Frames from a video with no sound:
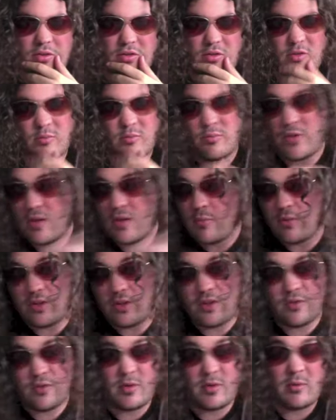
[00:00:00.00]
So, but at
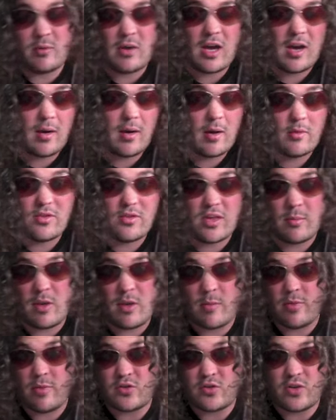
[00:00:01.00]
least I would say in
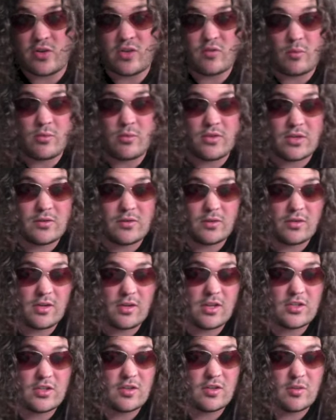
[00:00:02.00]
my opinion, Transformers: Age of
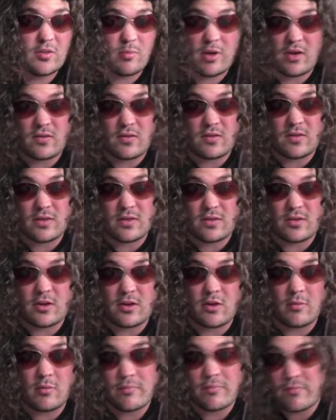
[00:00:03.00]
Extinction is better than this
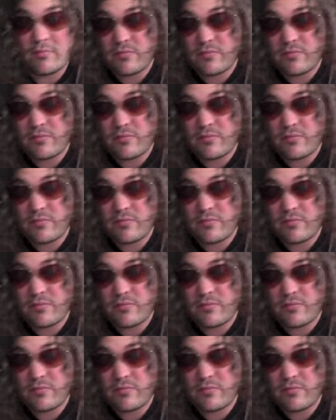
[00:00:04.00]
though.